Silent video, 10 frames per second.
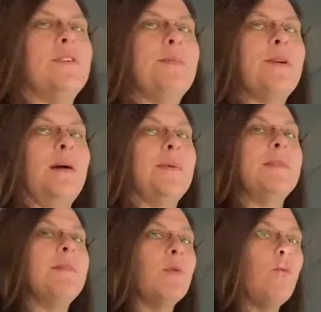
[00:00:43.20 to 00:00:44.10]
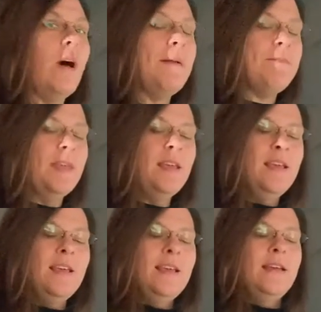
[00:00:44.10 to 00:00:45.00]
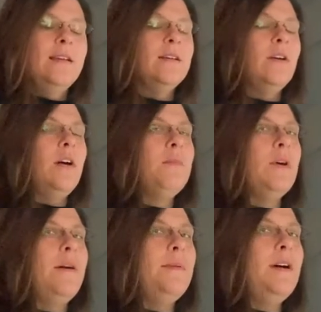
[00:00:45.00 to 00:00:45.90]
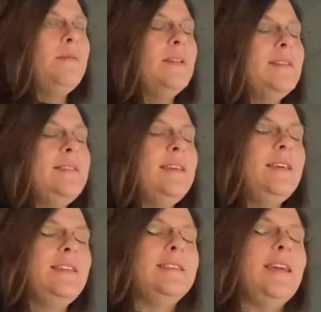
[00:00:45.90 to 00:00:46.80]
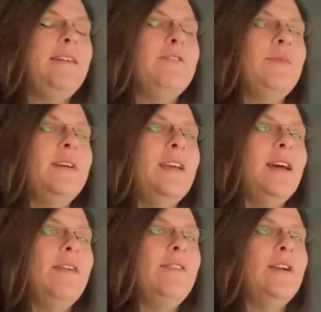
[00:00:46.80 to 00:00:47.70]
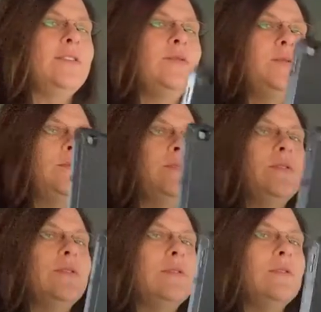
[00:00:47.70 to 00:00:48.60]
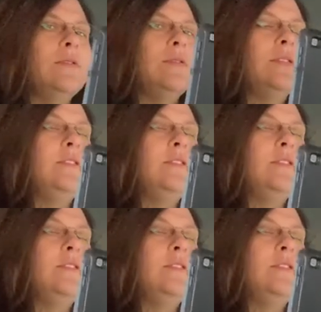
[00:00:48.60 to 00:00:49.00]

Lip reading: our problem. Number one. Up. Let's see, does everybody have their tools?